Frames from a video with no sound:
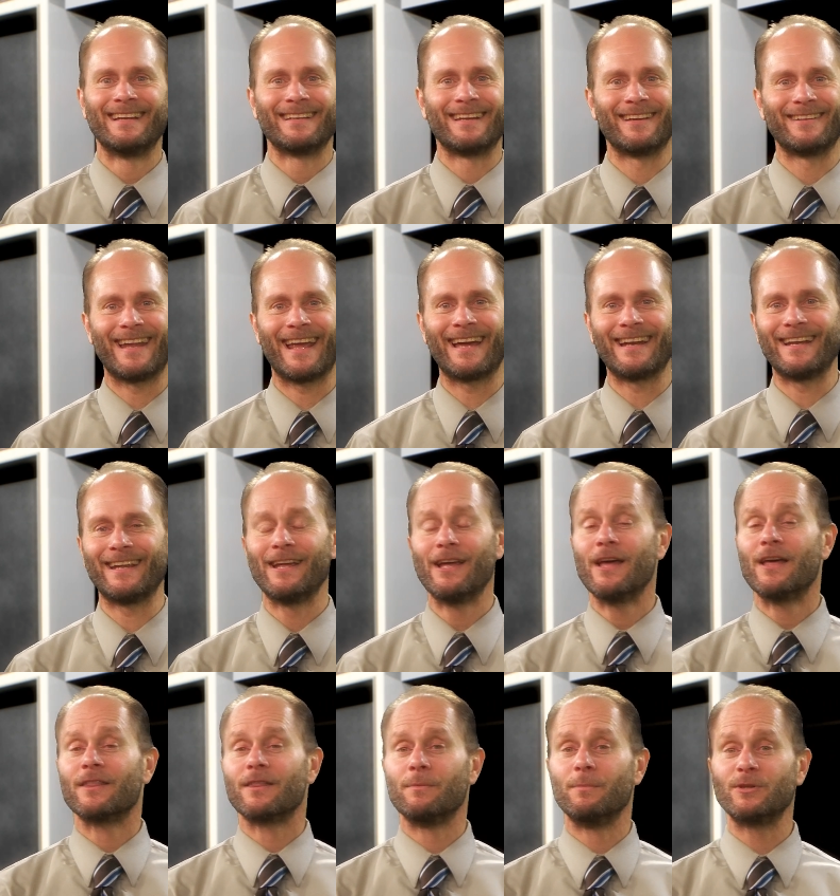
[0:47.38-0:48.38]
Now, Danny,
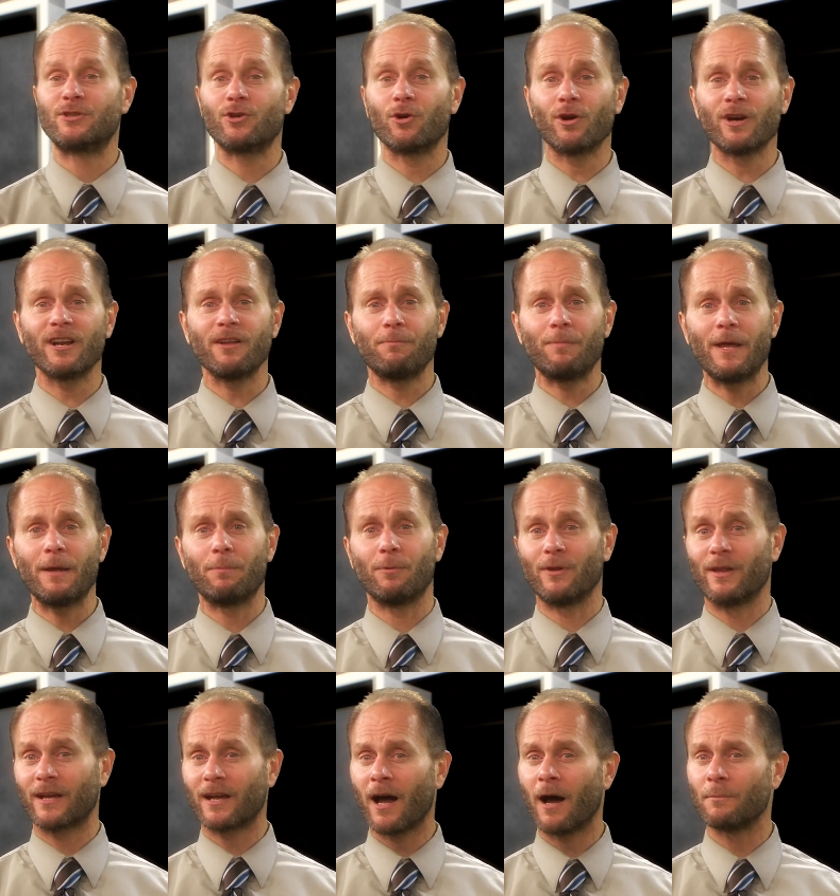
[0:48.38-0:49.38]
the majority of
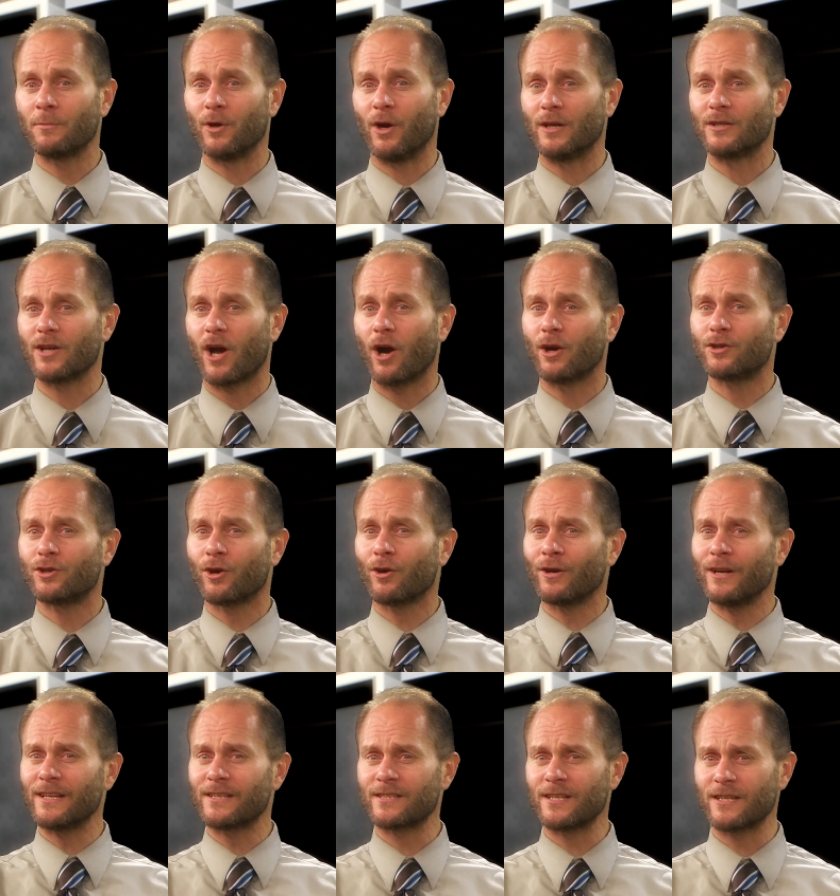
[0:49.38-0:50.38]
people that come to us are
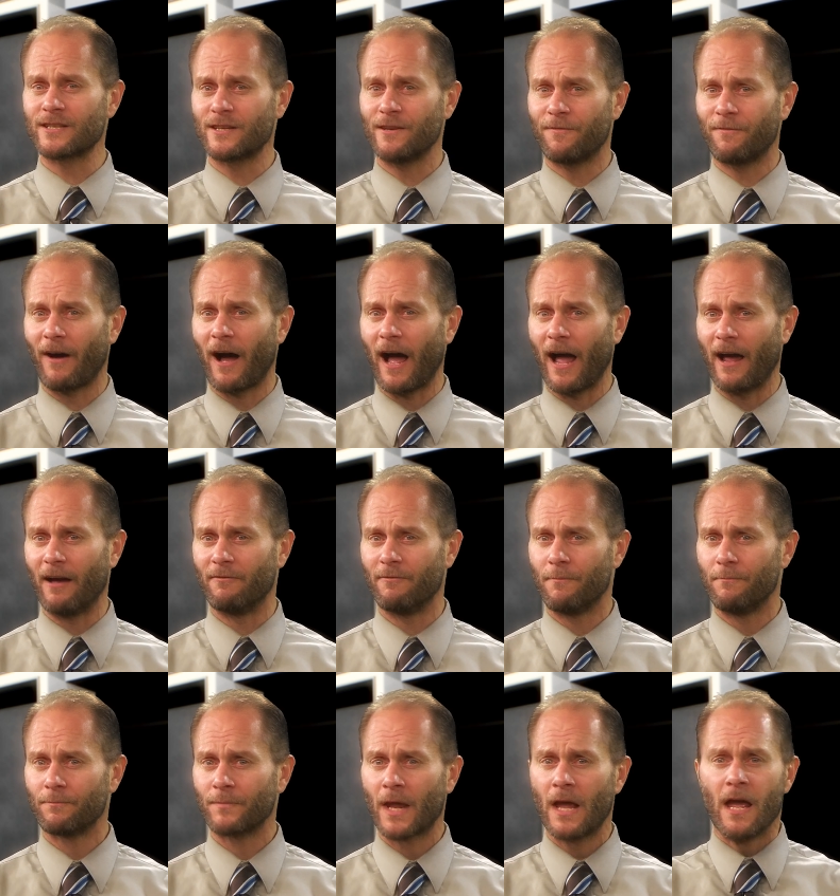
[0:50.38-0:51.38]
turning 65.
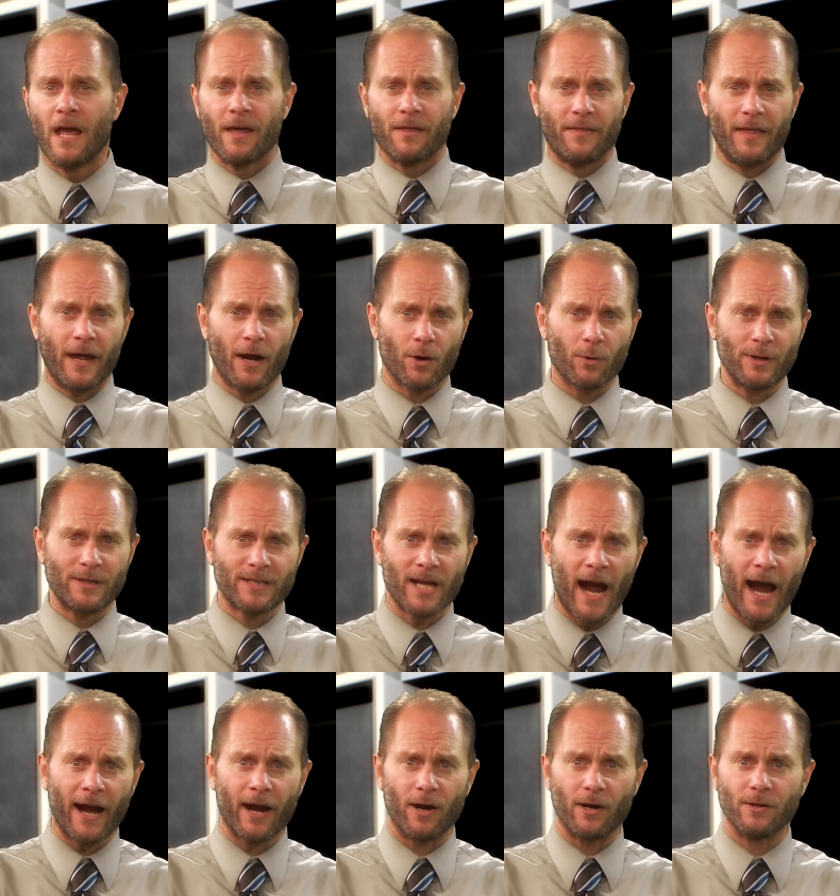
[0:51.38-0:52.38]
They are
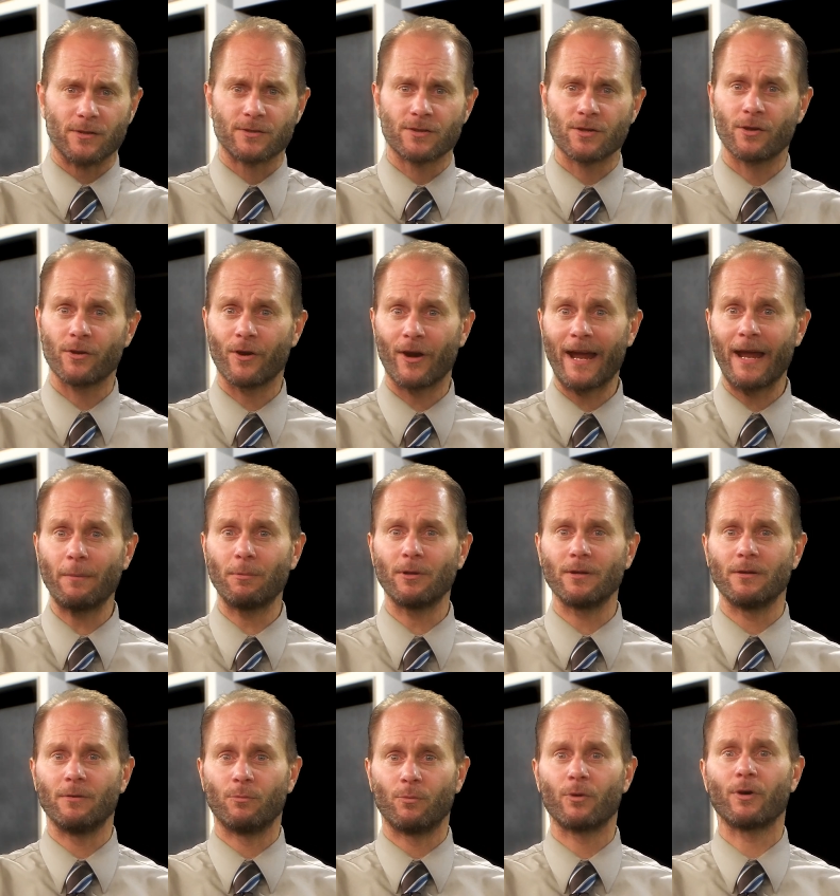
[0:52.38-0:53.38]
retired, so
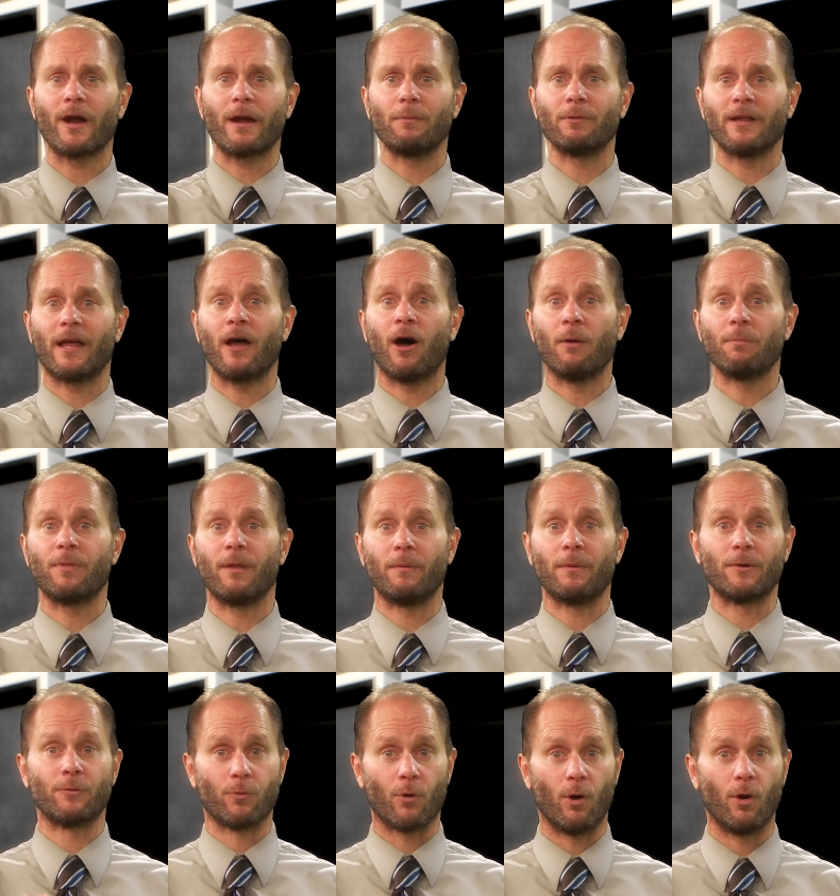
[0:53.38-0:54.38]
we're able to help them
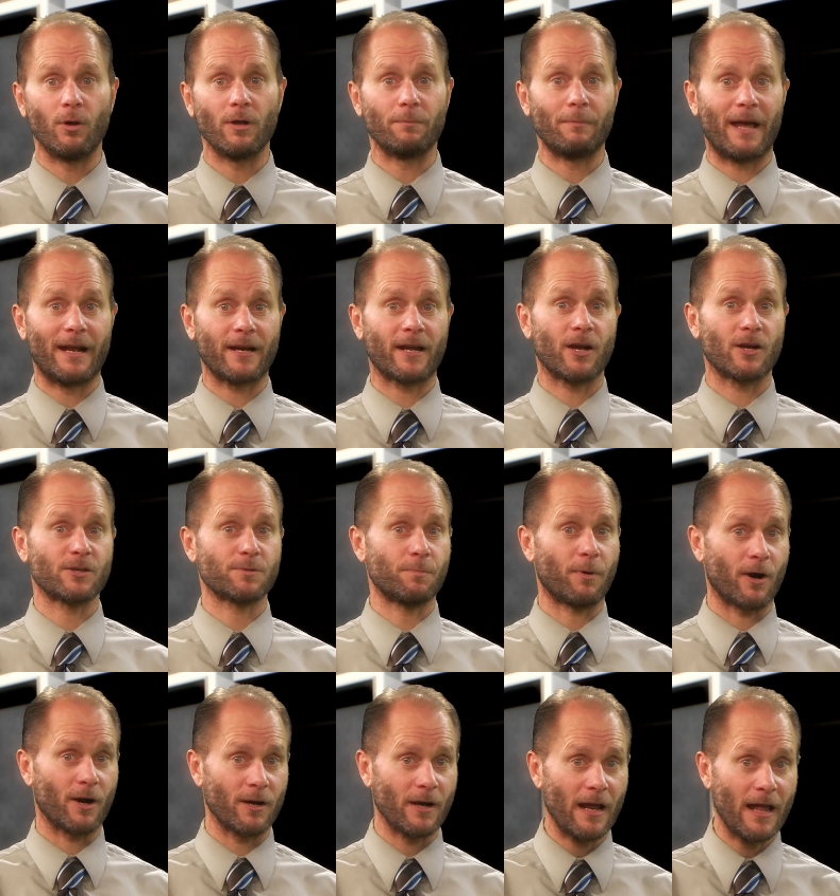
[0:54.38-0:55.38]
enroll in Medicare's
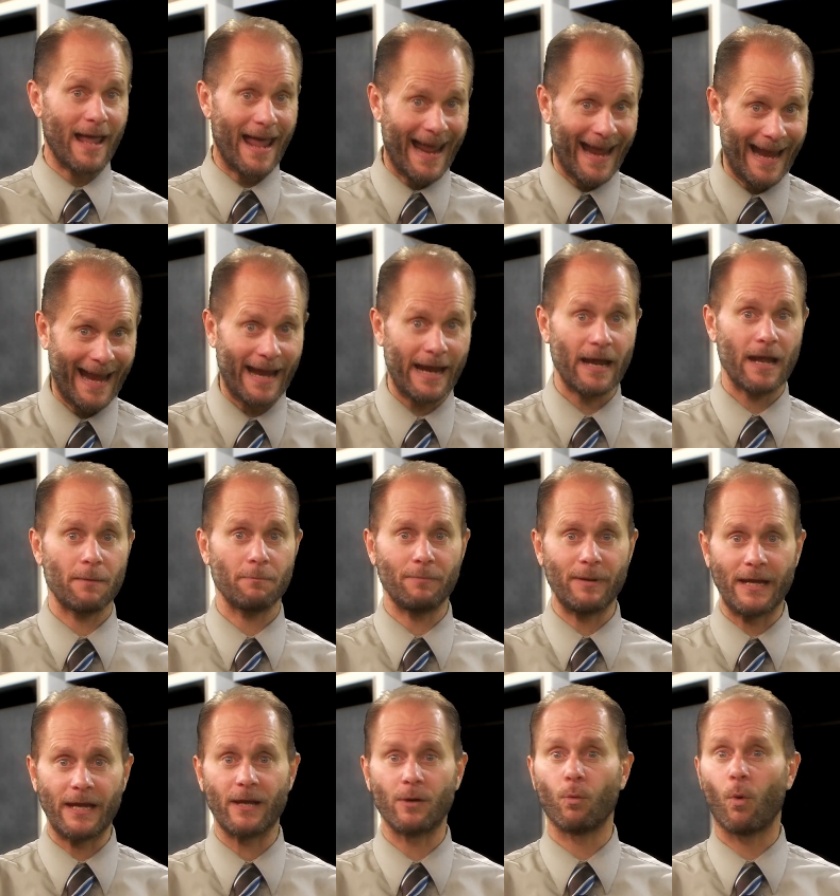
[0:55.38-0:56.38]
Part A and
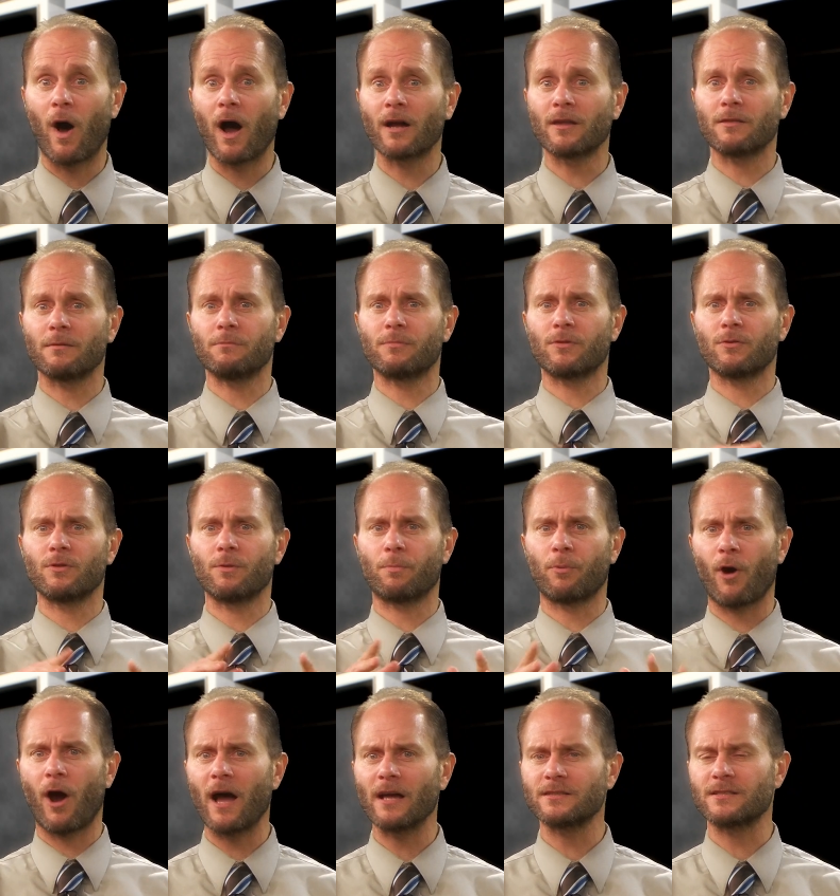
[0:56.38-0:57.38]
B and walk them through the
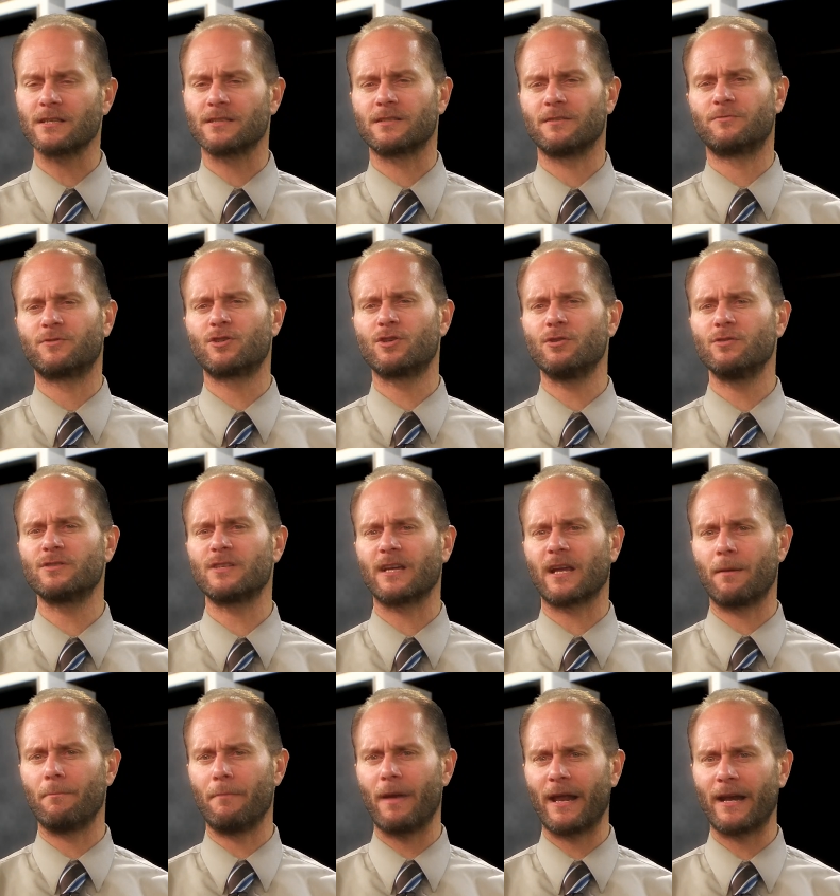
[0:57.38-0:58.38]
process of
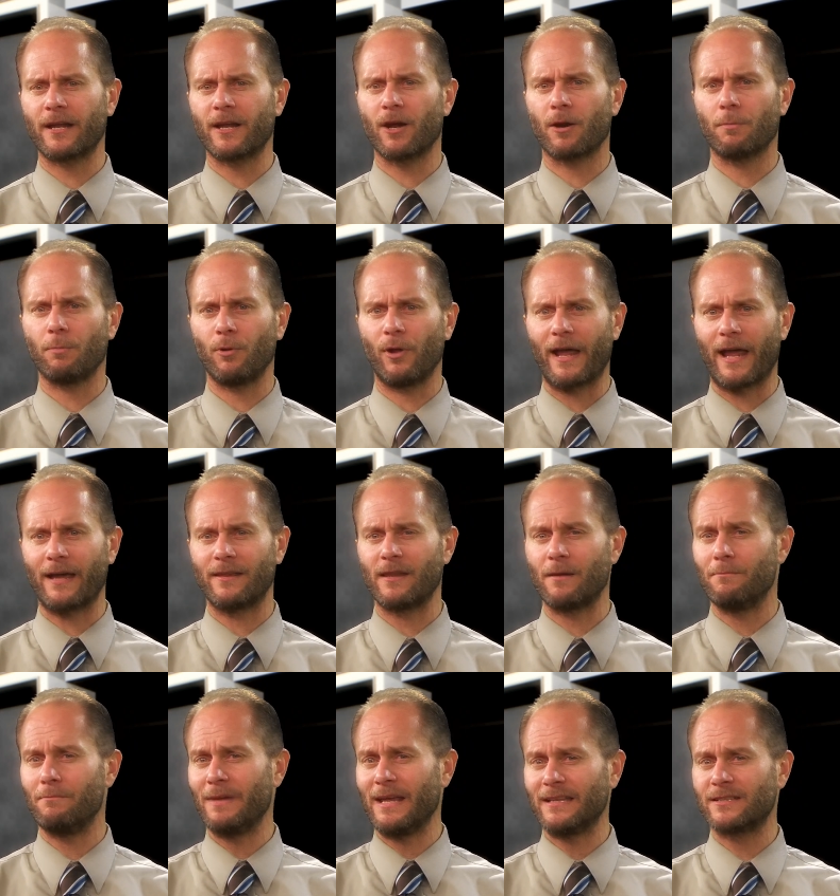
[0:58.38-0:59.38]
choosing a Medicare plan
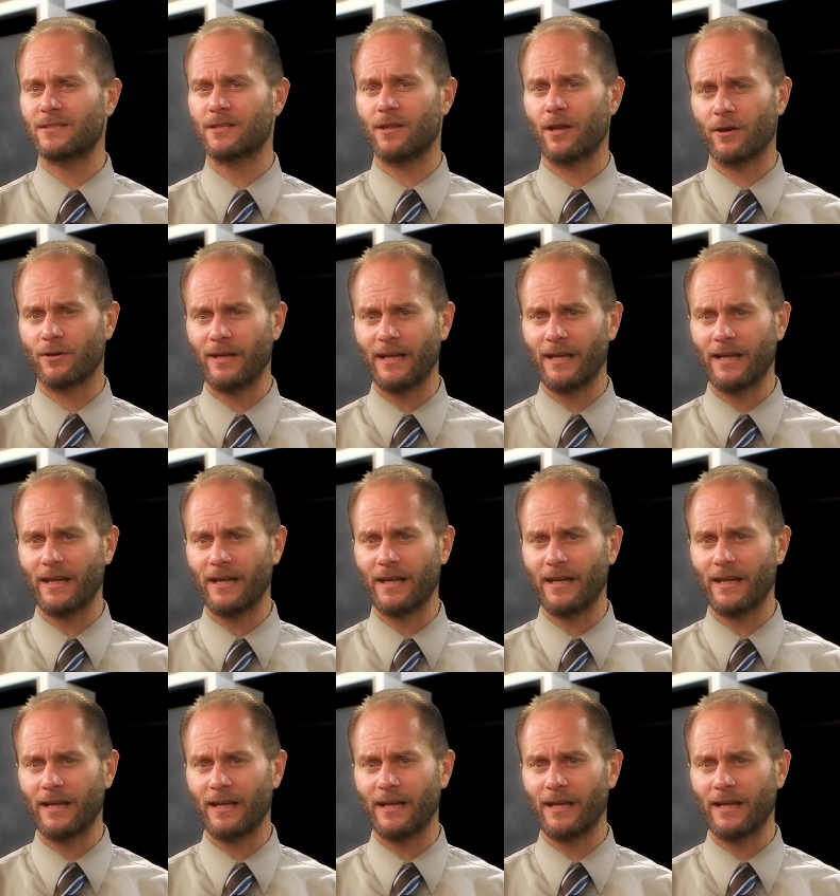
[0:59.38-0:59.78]
that meets their